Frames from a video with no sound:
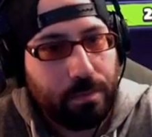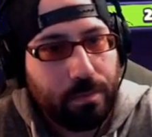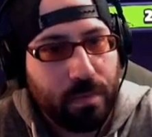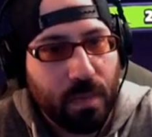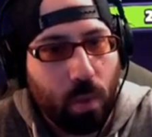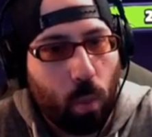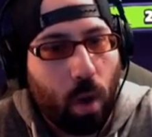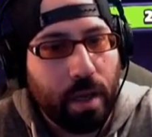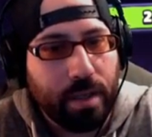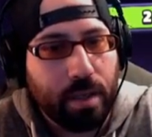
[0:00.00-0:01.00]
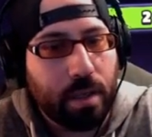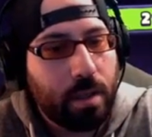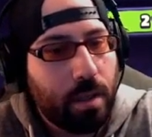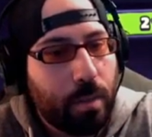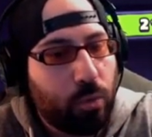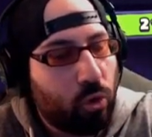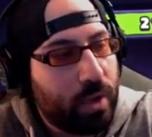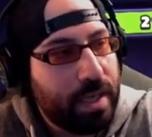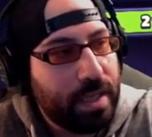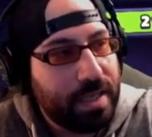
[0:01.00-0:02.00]
One
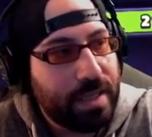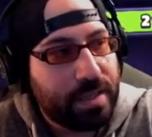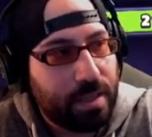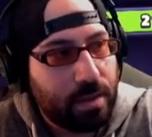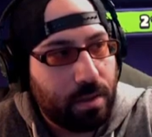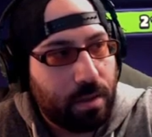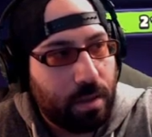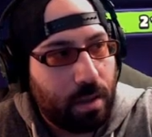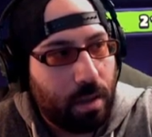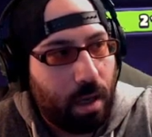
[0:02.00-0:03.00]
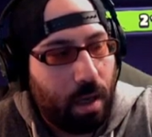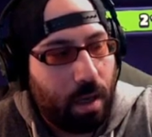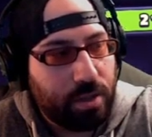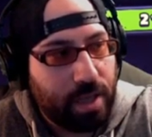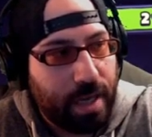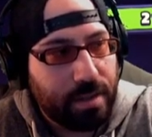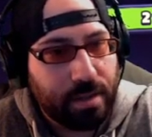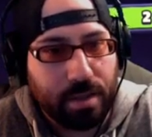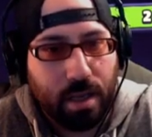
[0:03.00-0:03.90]
pretty decent uh, chance,